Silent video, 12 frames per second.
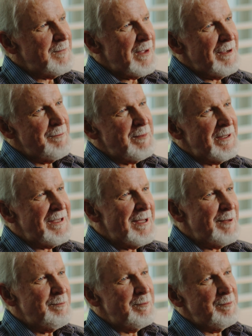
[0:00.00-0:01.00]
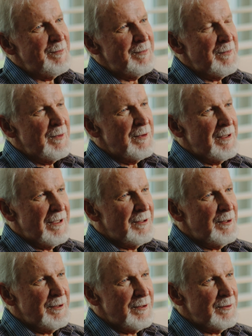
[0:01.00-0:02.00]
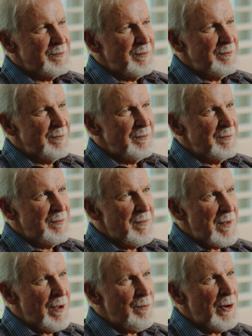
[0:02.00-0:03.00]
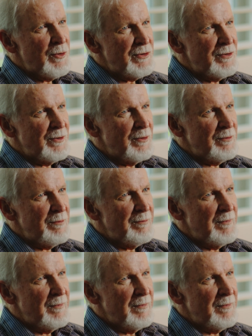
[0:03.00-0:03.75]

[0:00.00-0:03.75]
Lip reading: I became a little emotional